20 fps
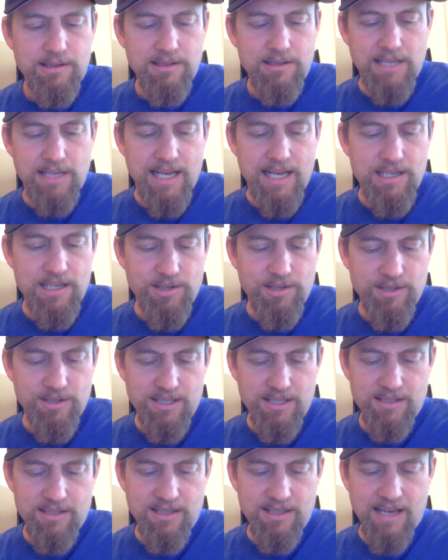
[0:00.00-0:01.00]
Day turned
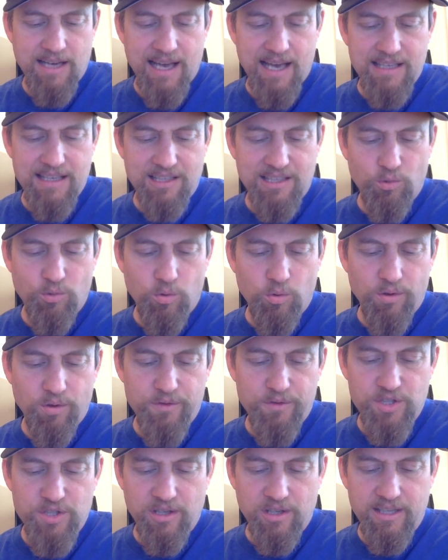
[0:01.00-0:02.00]
into night, and the
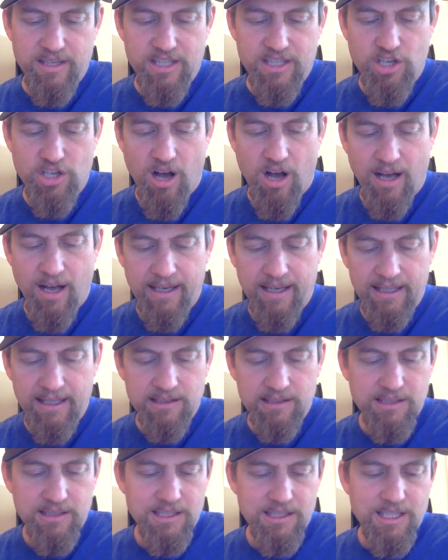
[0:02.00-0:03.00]
wolves started yawning.
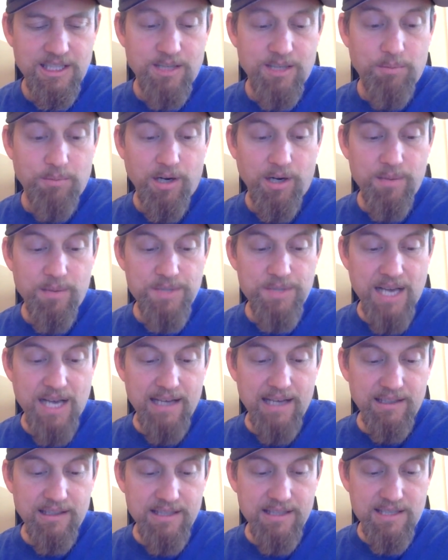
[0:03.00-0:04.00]
Barb's
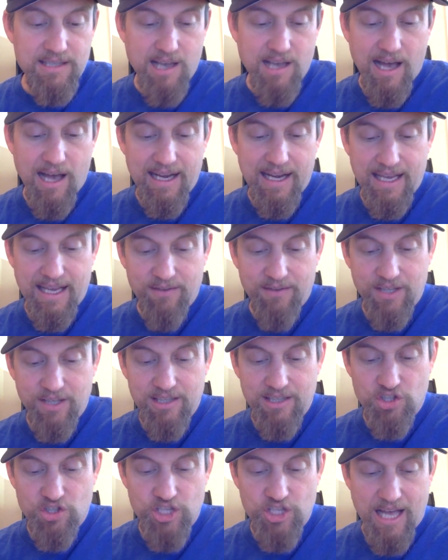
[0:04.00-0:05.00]
eyelids got
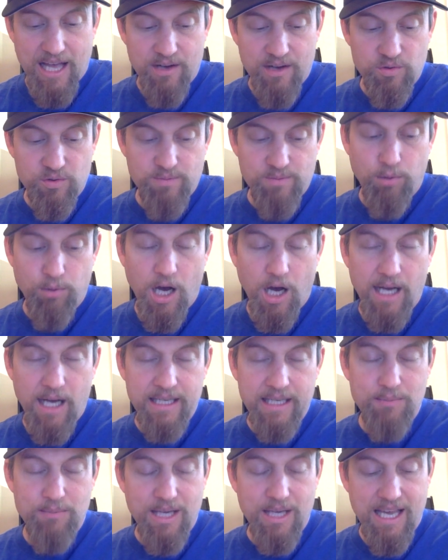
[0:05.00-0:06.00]
heavy, and Shadow's
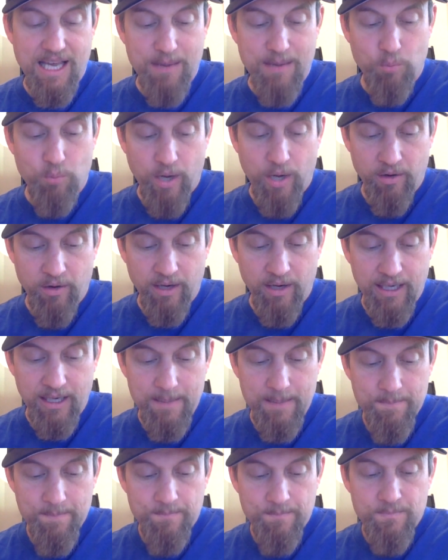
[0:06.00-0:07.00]
body became weary.
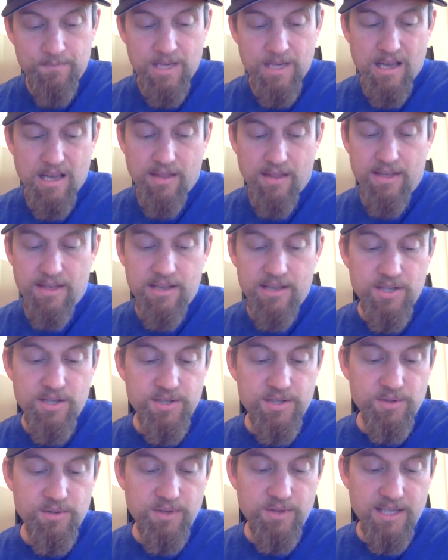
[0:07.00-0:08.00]
And then the
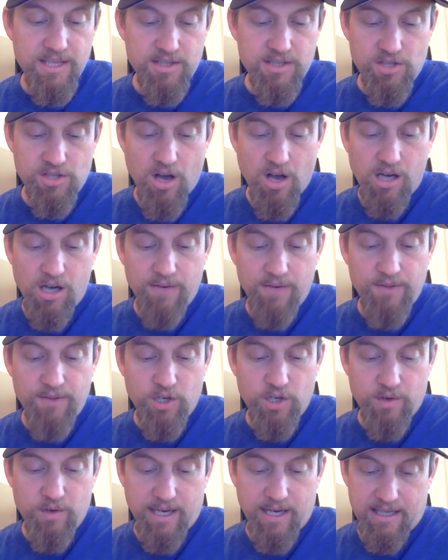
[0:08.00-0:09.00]
soothing song of the
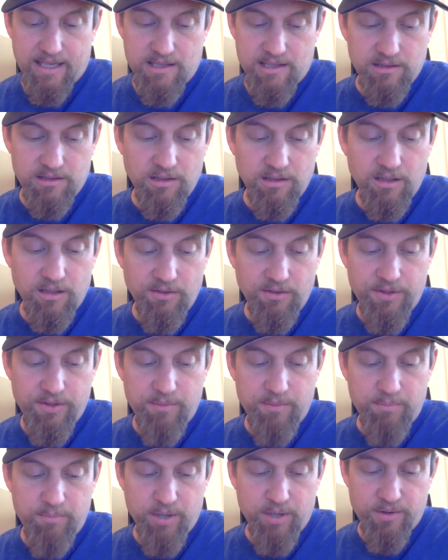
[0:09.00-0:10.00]
crickets lulled
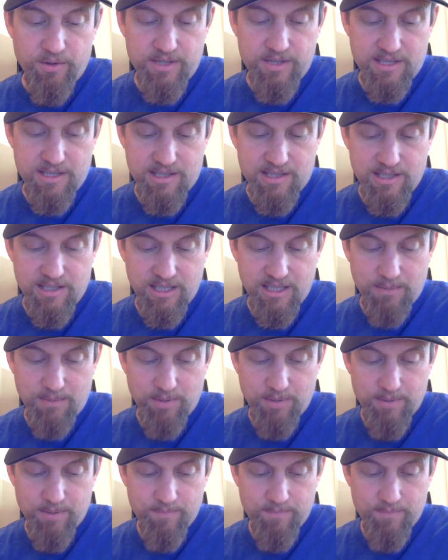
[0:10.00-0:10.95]
them both to sleep.